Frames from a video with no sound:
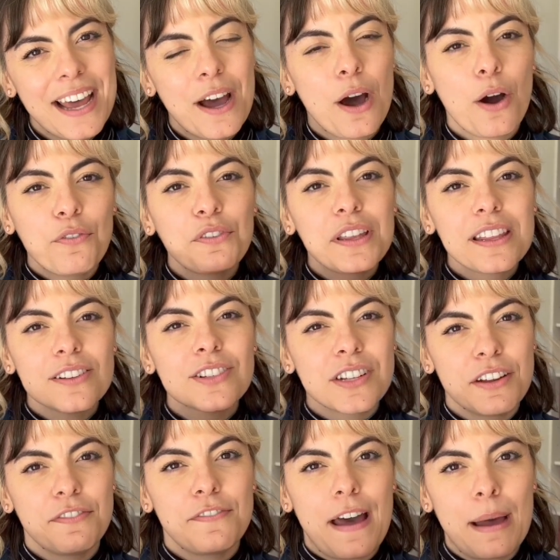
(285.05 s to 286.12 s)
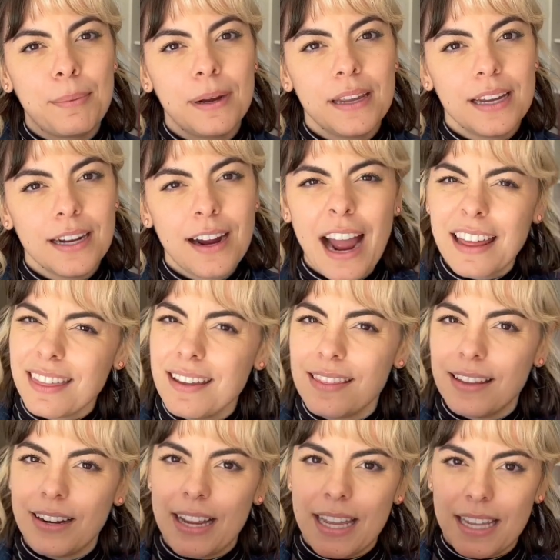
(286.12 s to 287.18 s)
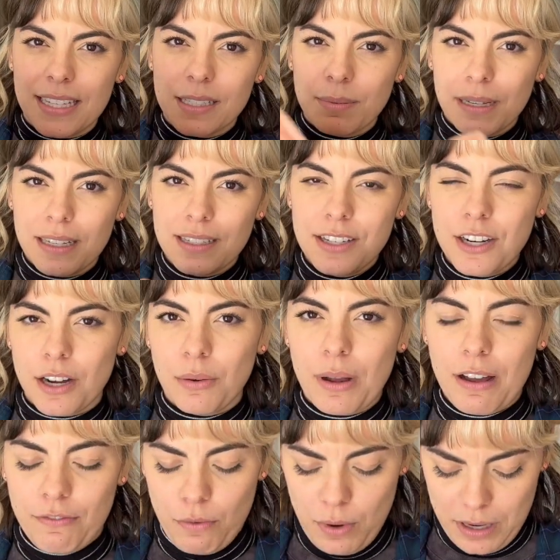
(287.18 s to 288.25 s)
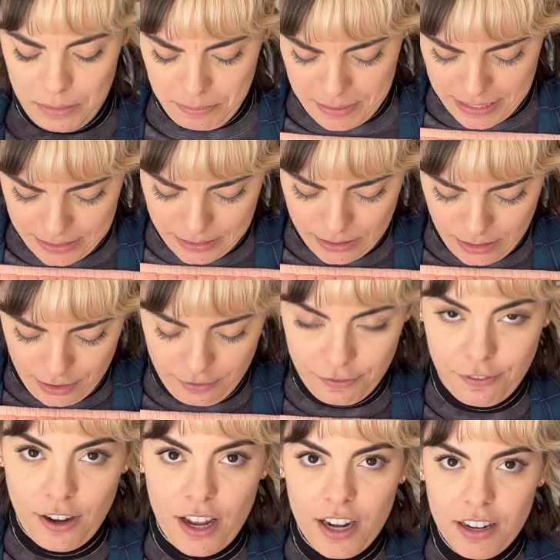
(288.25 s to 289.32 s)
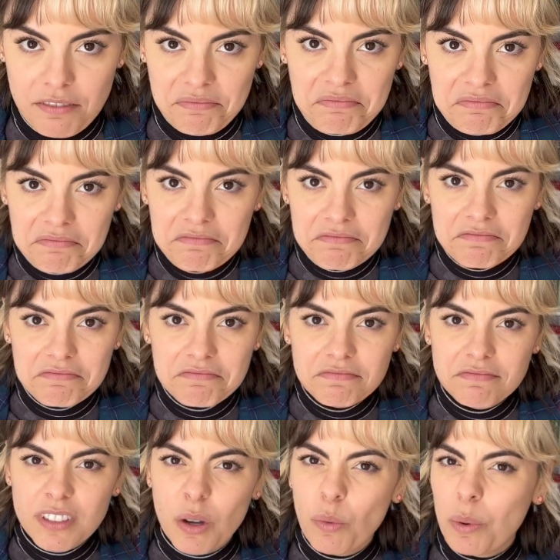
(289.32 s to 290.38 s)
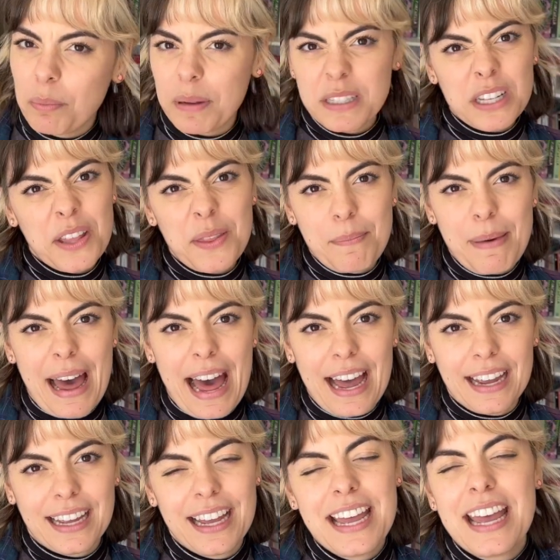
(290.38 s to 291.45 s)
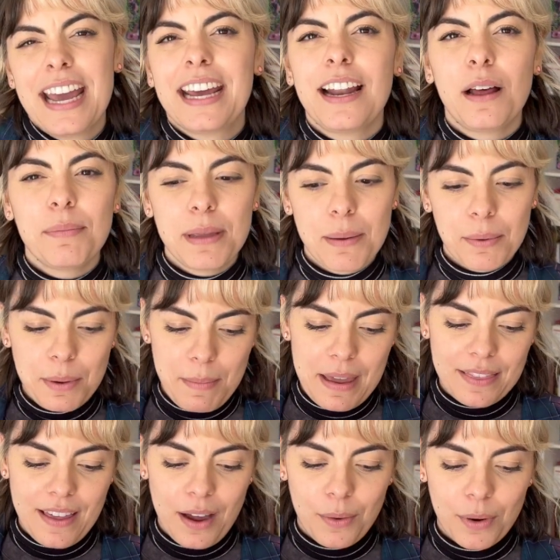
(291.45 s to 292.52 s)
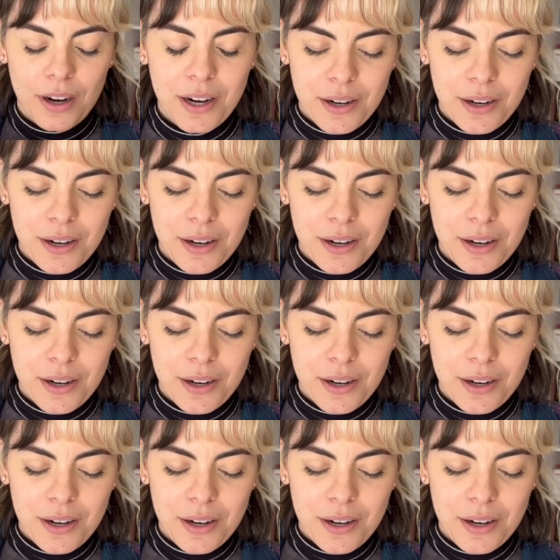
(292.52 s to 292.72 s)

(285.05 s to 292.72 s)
Hopefully there's enough fabric here. I think there is, because, you know, we'll have one piece on the front, one piece on the back, and I'll be able to make that work.